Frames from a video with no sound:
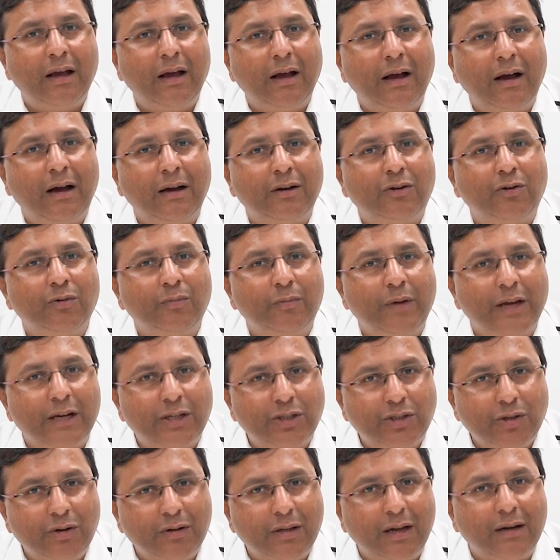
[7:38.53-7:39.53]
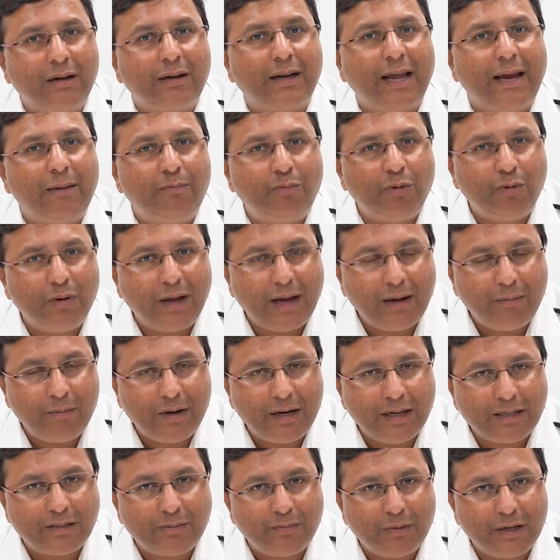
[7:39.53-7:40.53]
to make sure that type 2
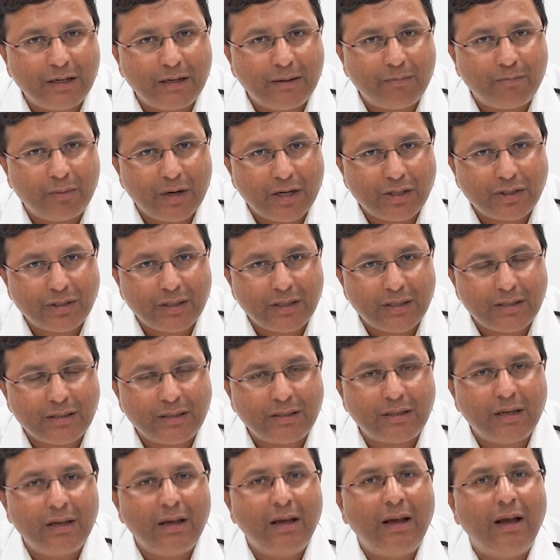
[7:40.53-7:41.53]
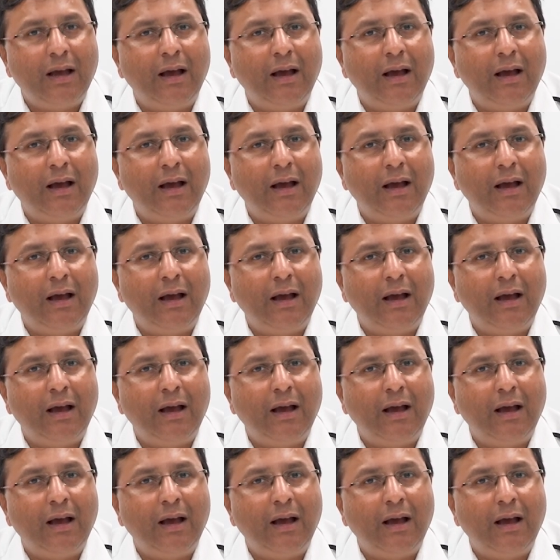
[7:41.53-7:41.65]
diabetes patients